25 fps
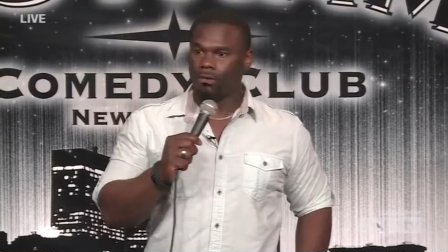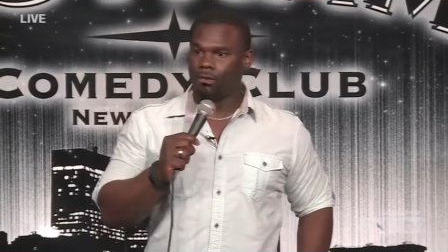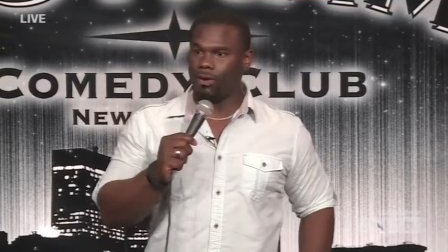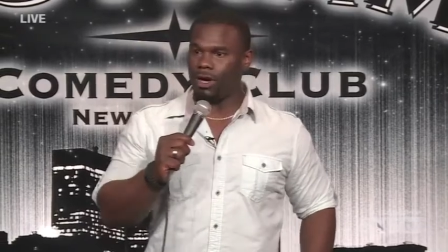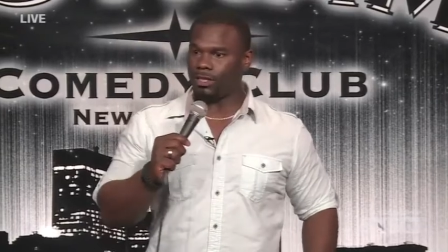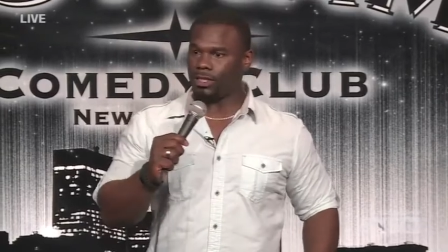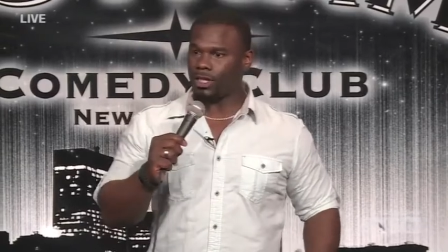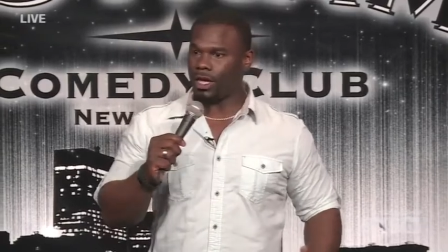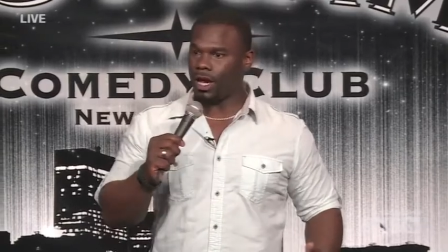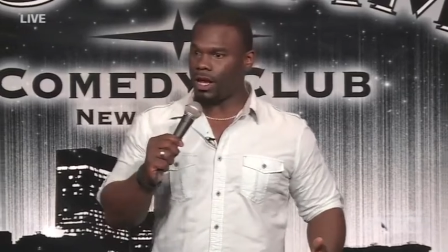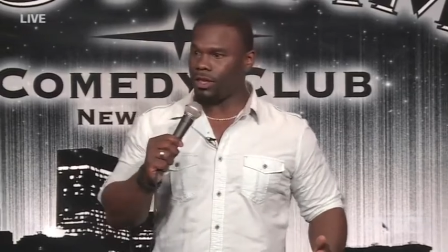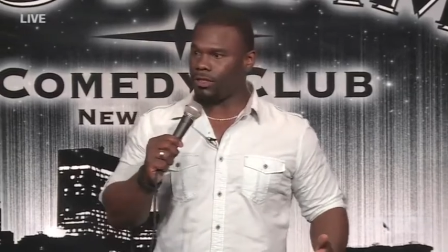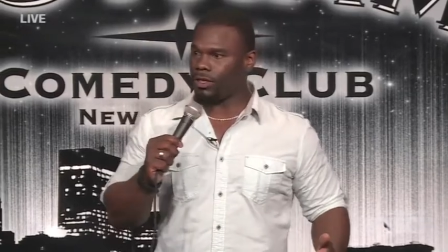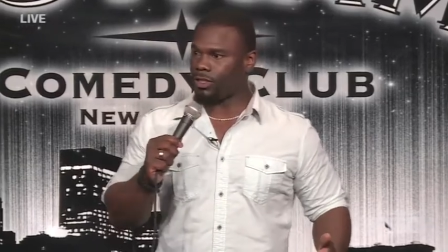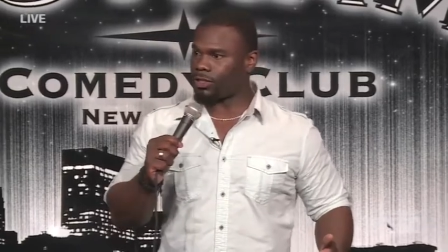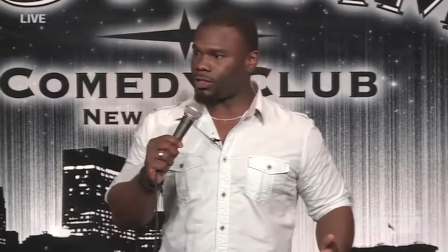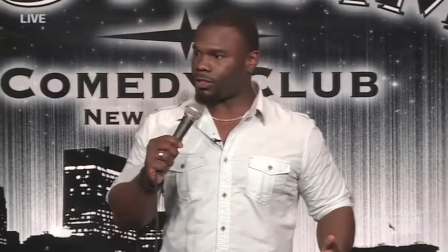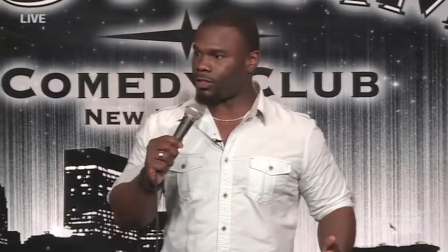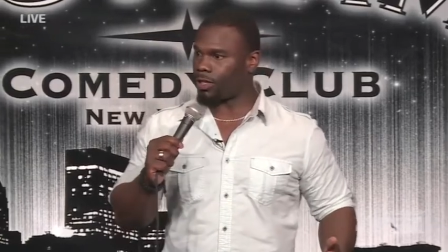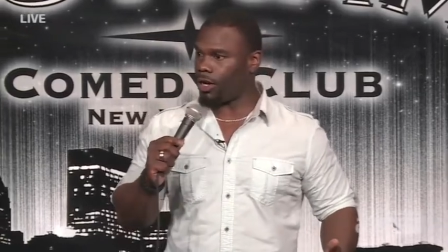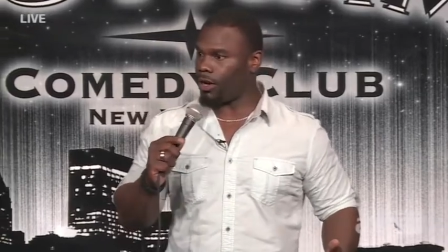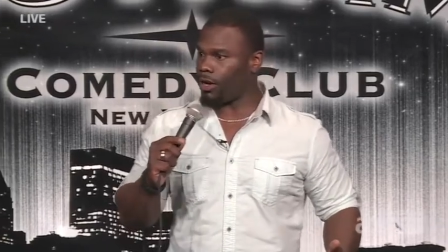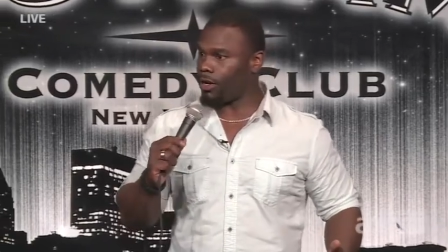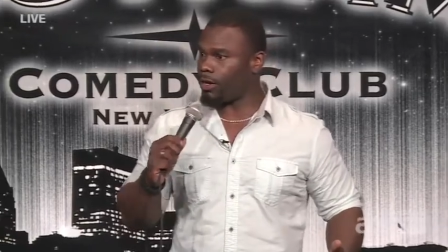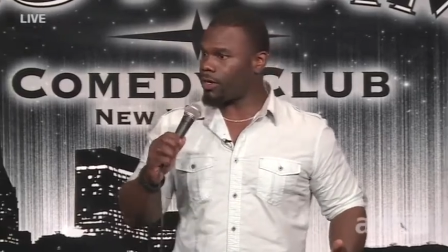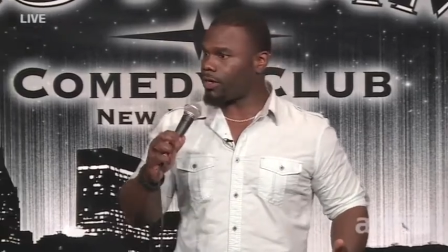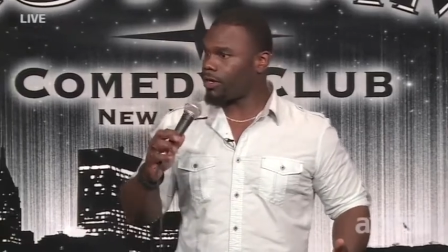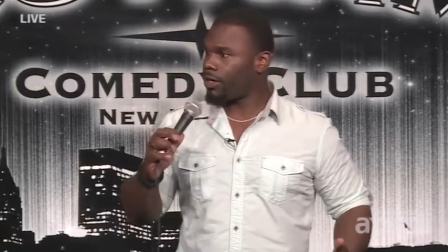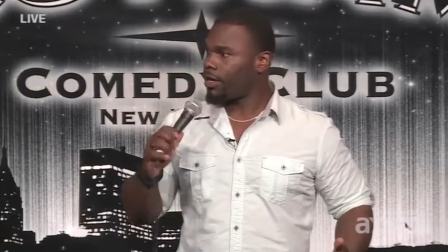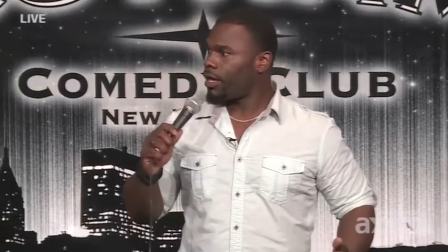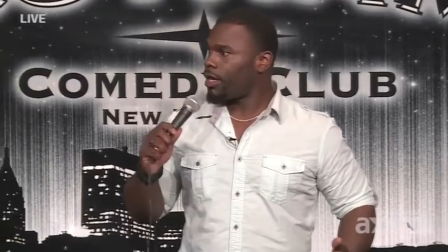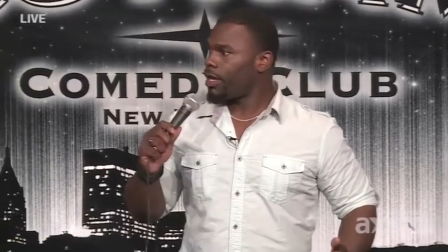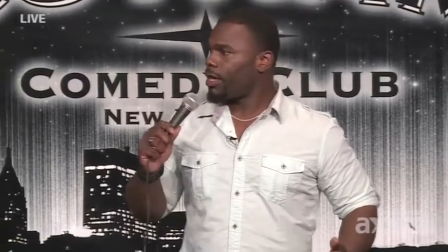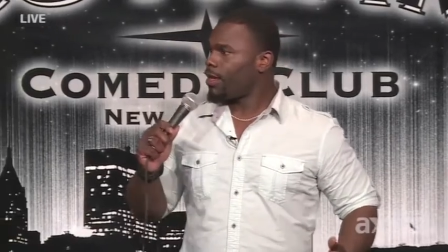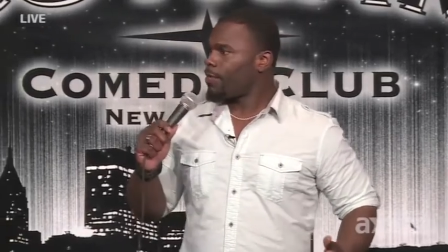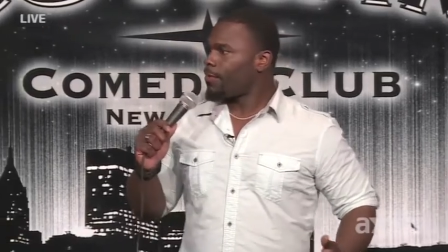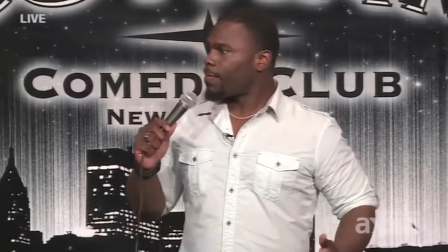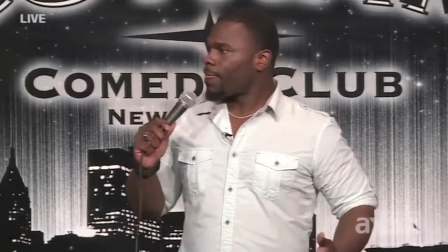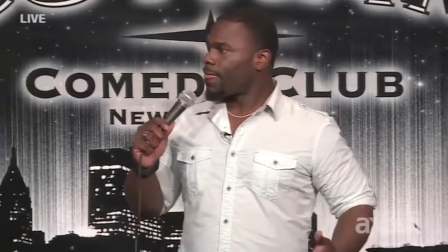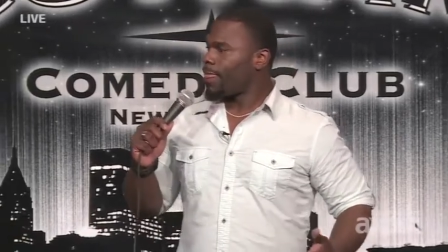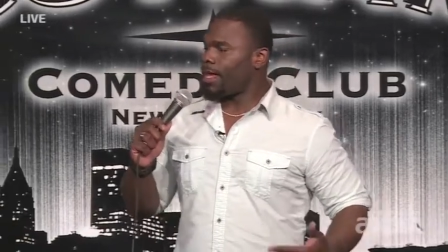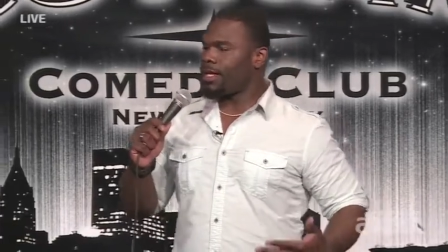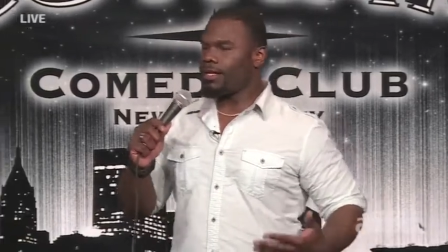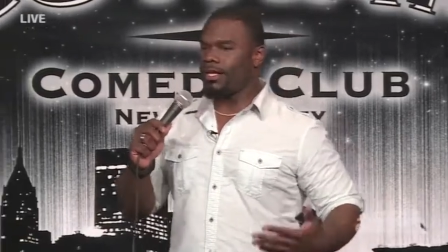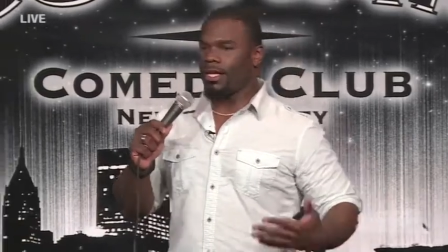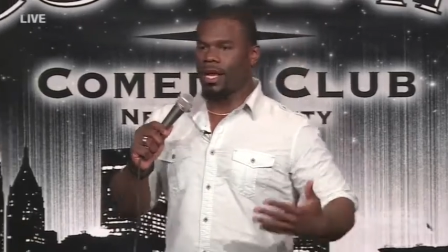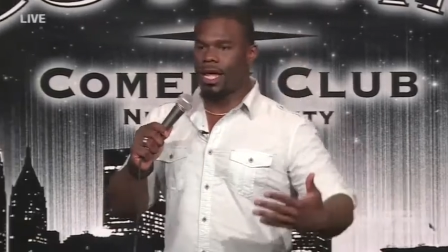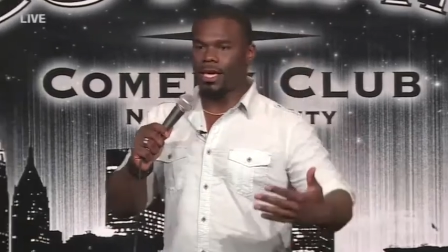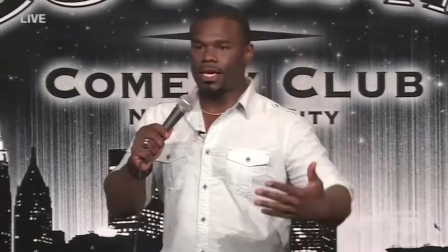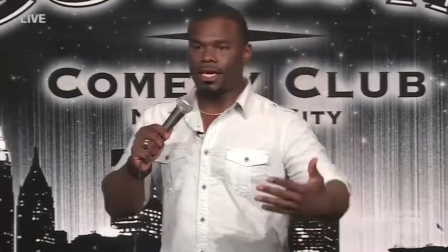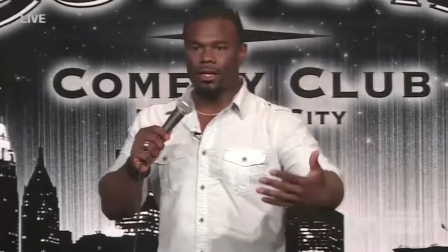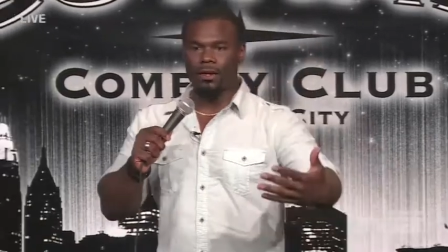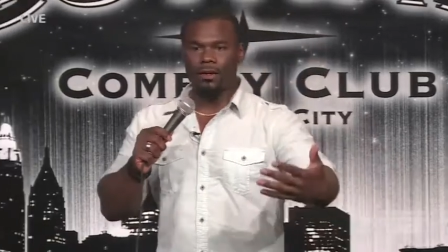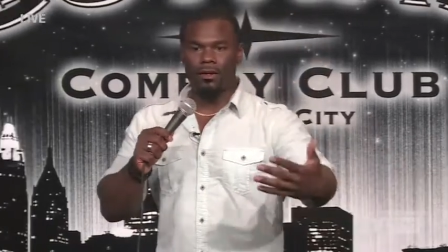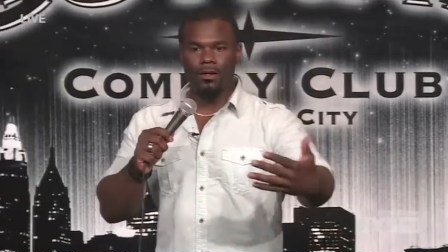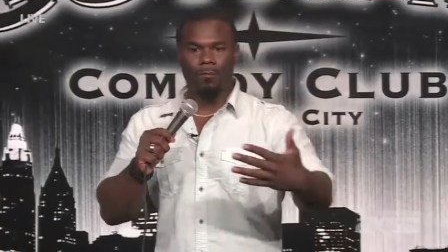Where's your other shirt? And then I get